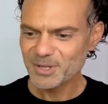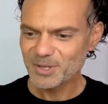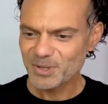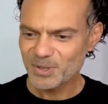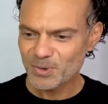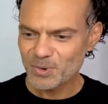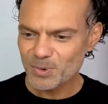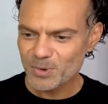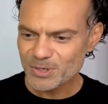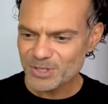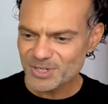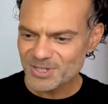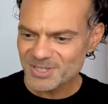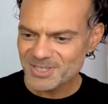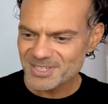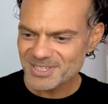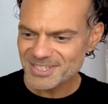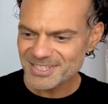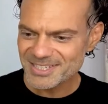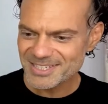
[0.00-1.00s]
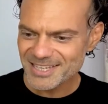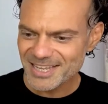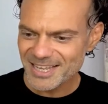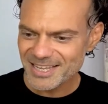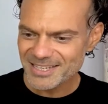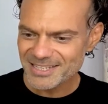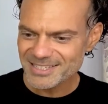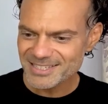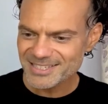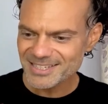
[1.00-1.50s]
Gorgeous
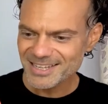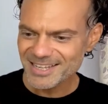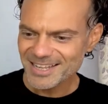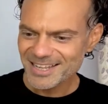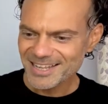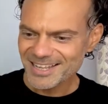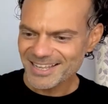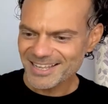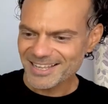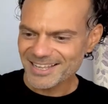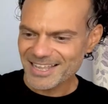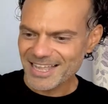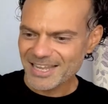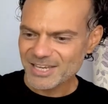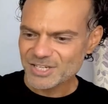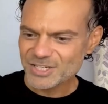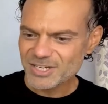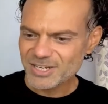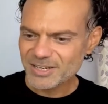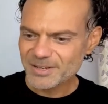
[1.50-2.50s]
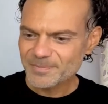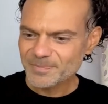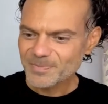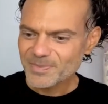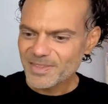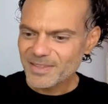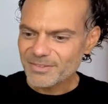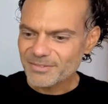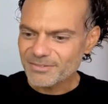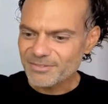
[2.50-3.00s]
says uh, Angela.
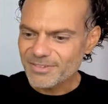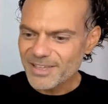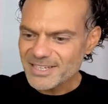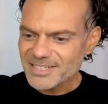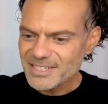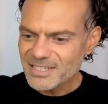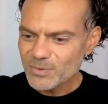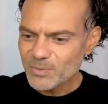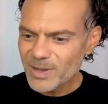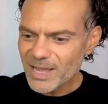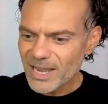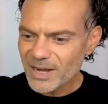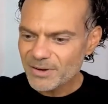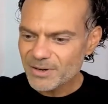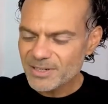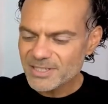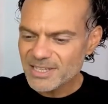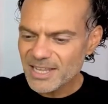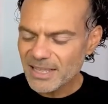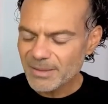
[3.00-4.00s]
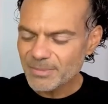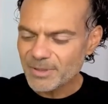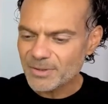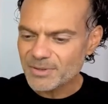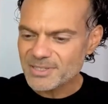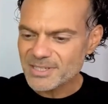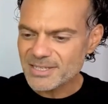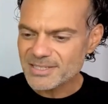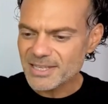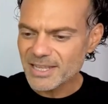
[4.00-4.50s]
Vetiware Adamio
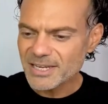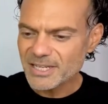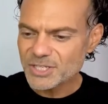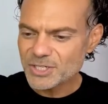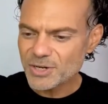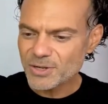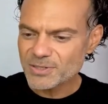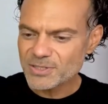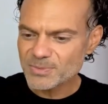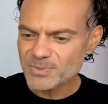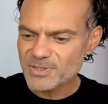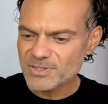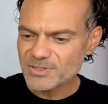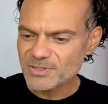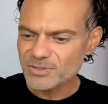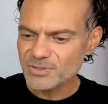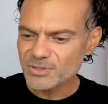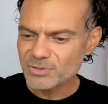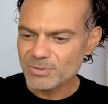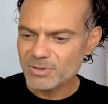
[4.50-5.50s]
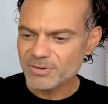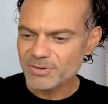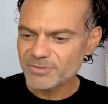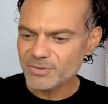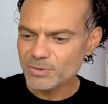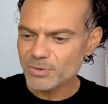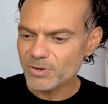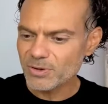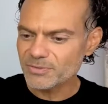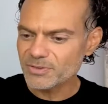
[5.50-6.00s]
says, any chance we see you do a
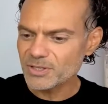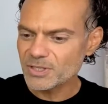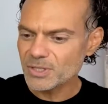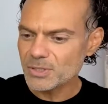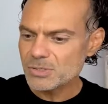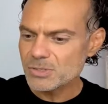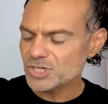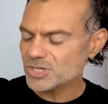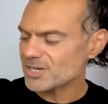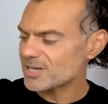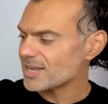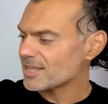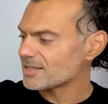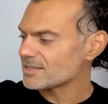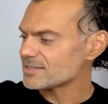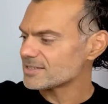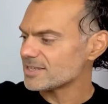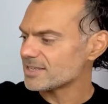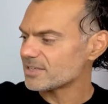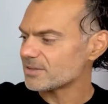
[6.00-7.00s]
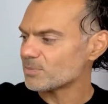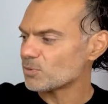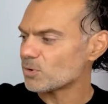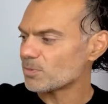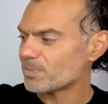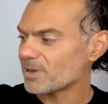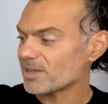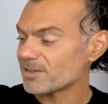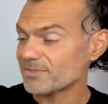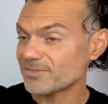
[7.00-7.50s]
review of the new Chanel Sycamore
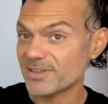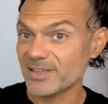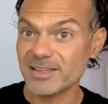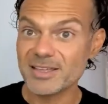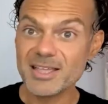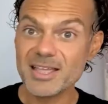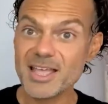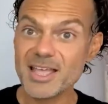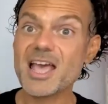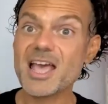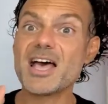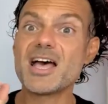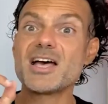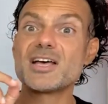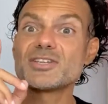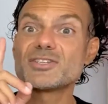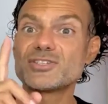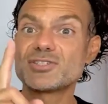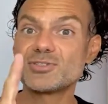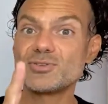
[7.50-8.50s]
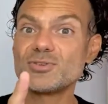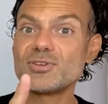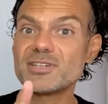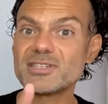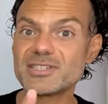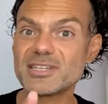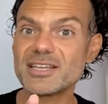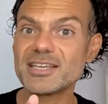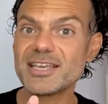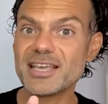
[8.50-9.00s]
Parfum? As soon
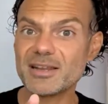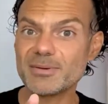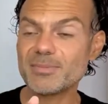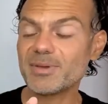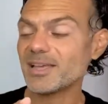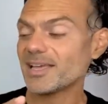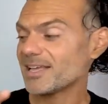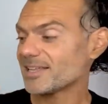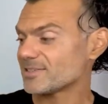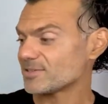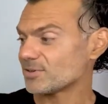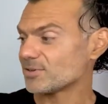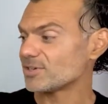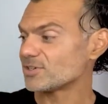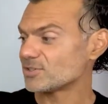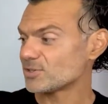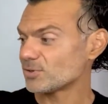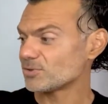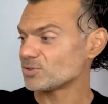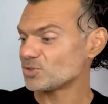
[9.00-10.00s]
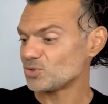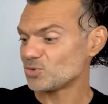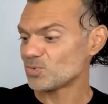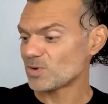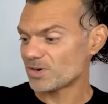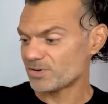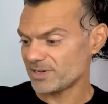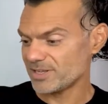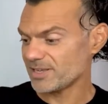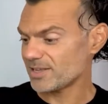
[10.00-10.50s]
as I get my hands on it, don't you
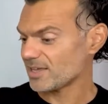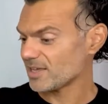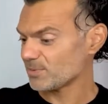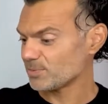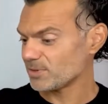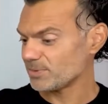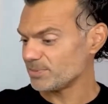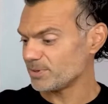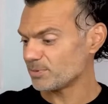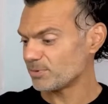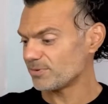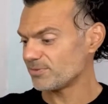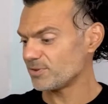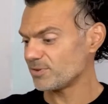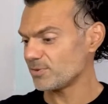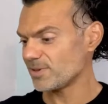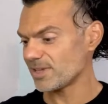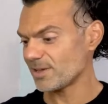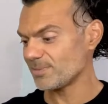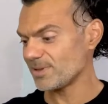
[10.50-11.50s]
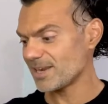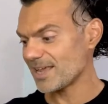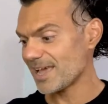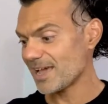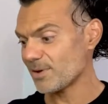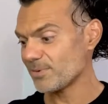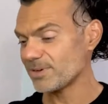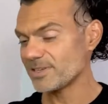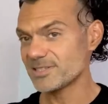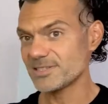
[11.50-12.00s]
worry, I will be reviewing. I mean,
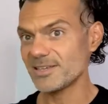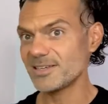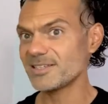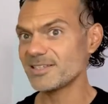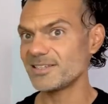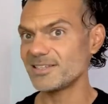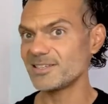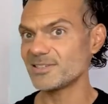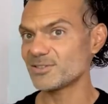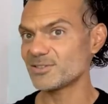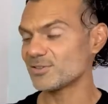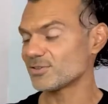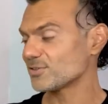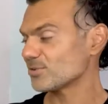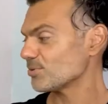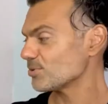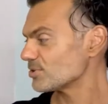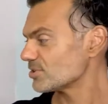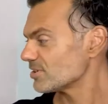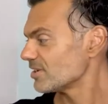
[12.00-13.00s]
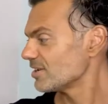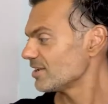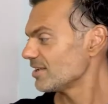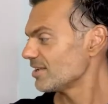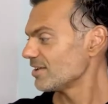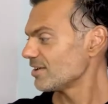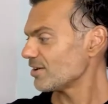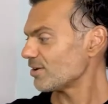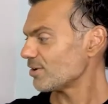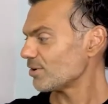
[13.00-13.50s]
how exciting is the thought
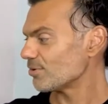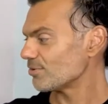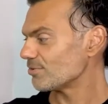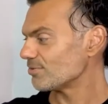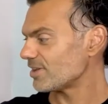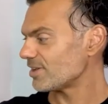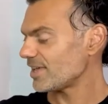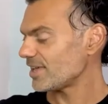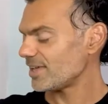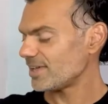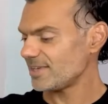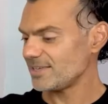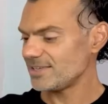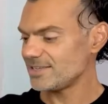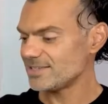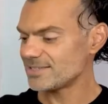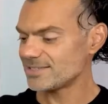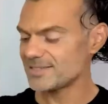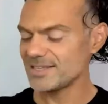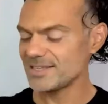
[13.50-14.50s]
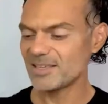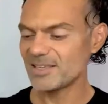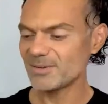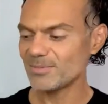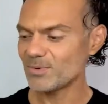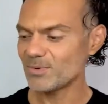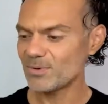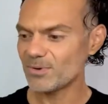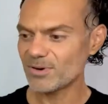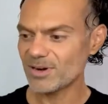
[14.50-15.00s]
of a
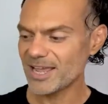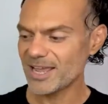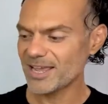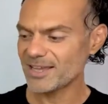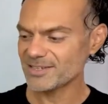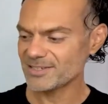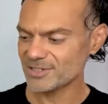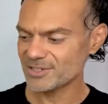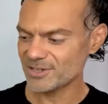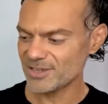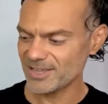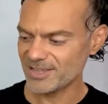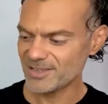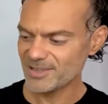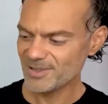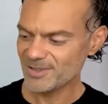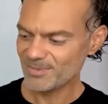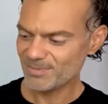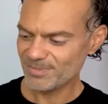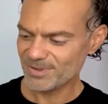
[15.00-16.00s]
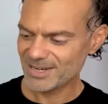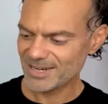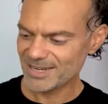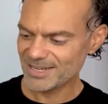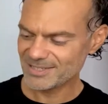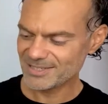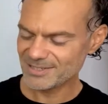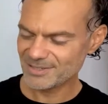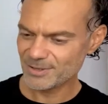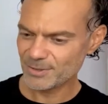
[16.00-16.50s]
Sycamore extrait? But
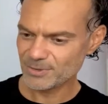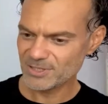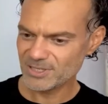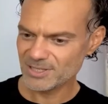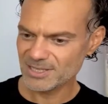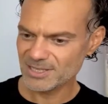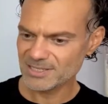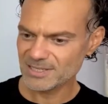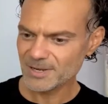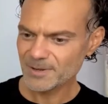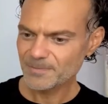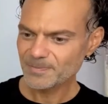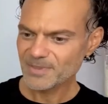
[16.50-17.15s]
let's go to this.